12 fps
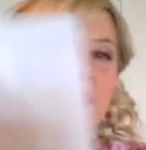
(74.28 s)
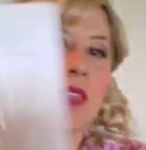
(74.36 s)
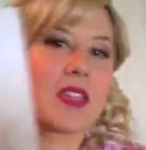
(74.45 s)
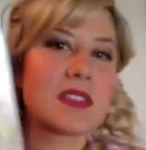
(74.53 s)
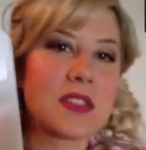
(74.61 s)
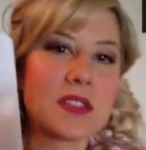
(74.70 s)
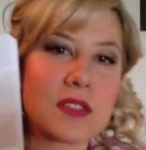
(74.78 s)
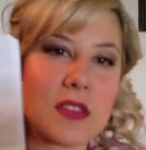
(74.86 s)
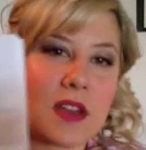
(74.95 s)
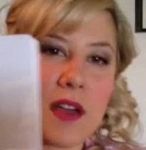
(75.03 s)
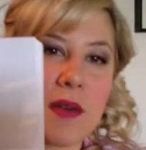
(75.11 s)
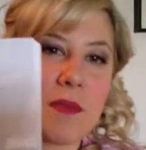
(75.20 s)
this is
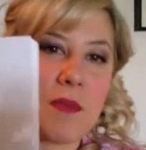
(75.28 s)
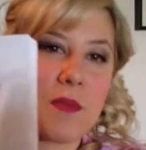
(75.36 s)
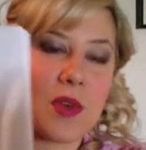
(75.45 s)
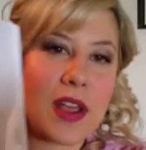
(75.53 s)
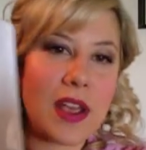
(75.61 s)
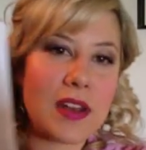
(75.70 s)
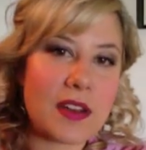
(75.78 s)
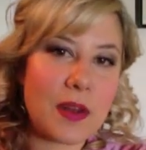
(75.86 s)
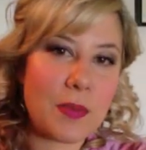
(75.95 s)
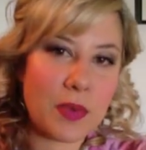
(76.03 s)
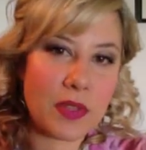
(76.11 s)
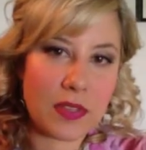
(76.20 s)
what I ended
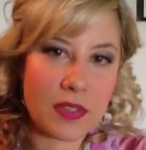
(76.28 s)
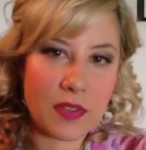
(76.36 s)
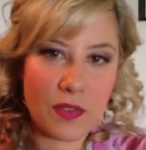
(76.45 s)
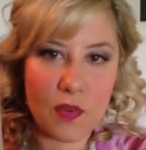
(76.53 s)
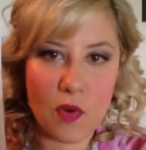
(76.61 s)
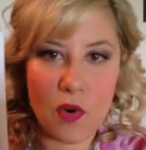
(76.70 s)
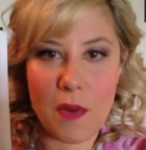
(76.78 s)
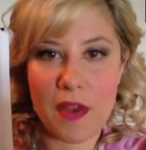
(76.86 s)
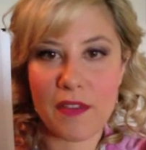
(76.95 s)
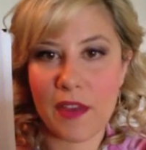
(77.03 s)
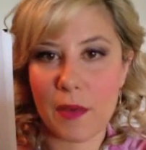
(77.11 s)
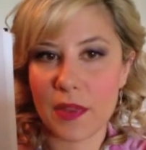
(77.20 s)
up with for my
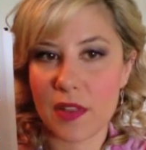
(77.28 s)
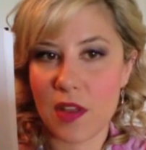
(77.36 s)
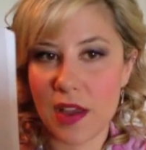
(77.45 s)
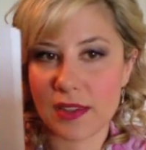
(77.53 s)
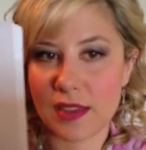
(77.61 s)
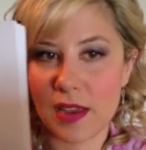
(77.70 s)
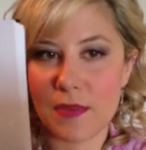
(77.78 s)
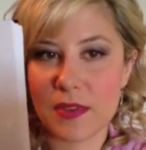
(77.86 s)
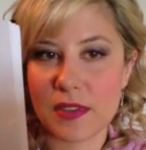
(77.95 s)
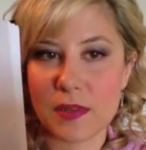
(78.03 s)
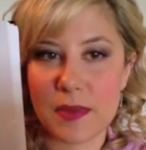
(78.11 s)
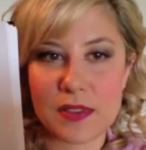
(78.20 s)
family law exam
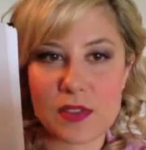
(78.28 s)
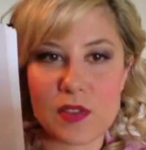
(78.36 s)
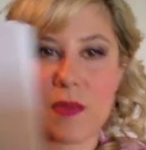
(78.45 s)
this semester.